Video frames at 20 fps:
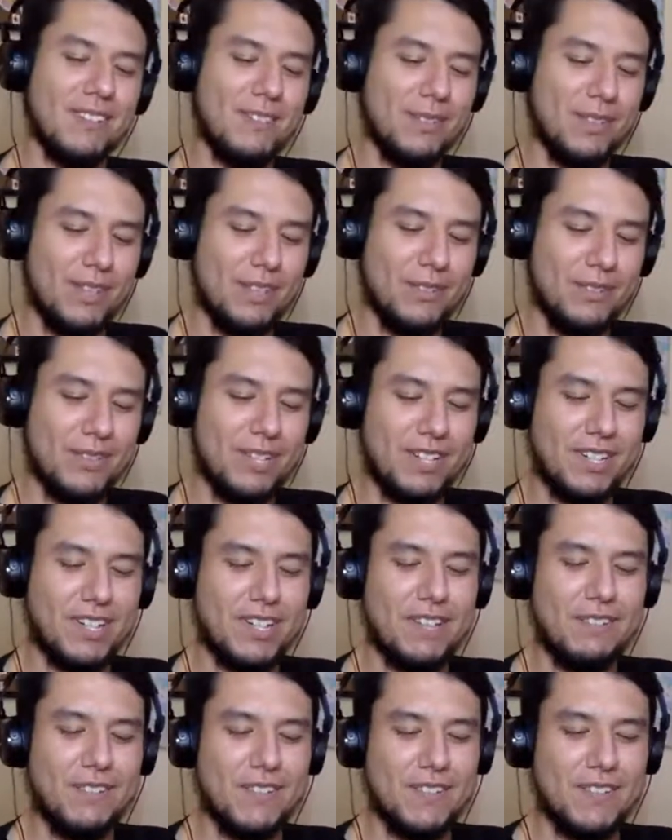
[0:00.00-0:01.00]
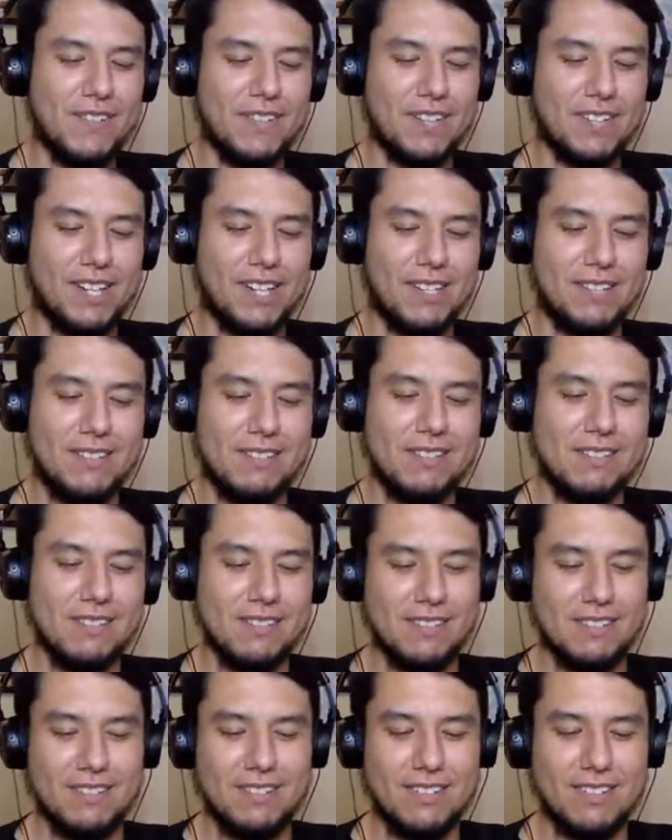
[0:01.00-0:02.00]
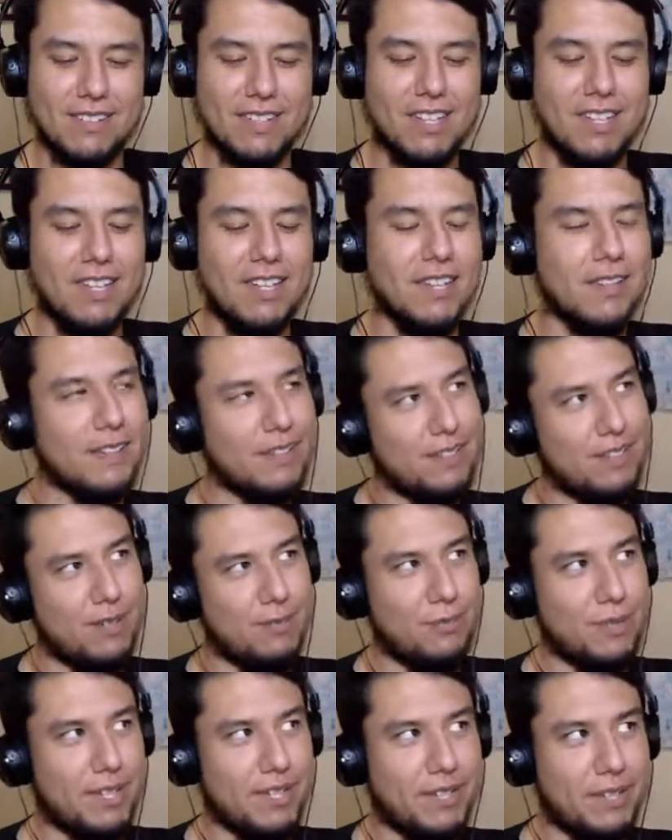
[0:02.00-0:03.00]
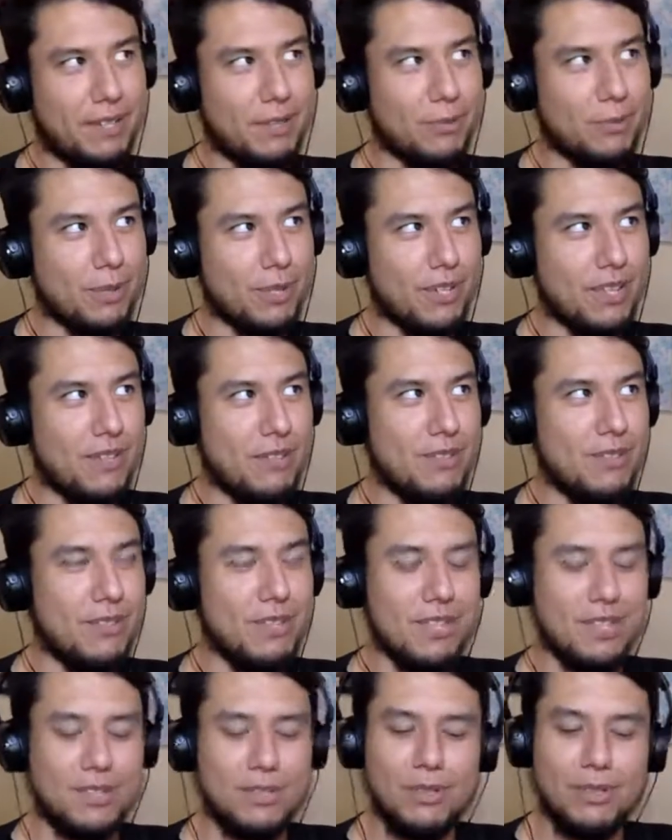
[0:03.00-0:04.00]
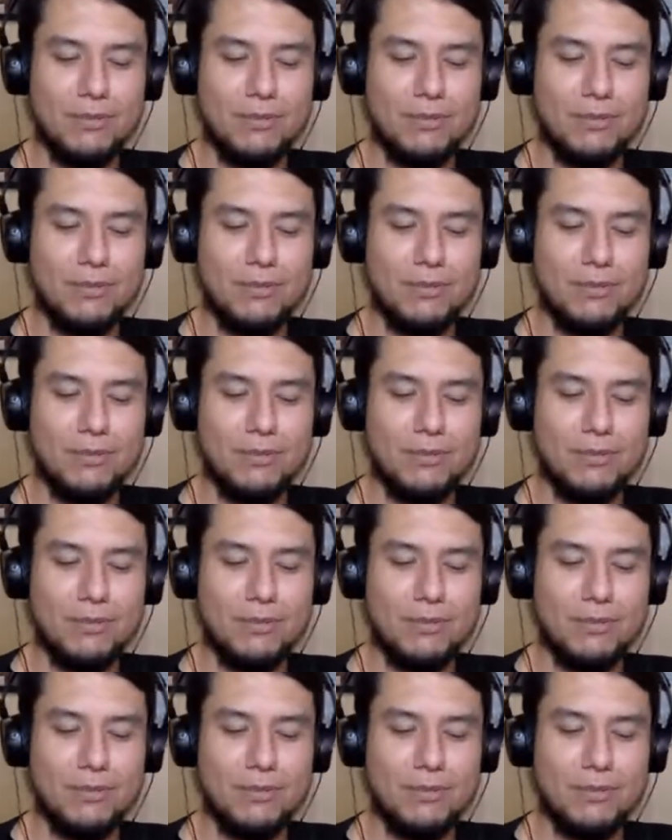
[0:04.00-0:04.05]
I don't think I have anything against it, except the kids when they do the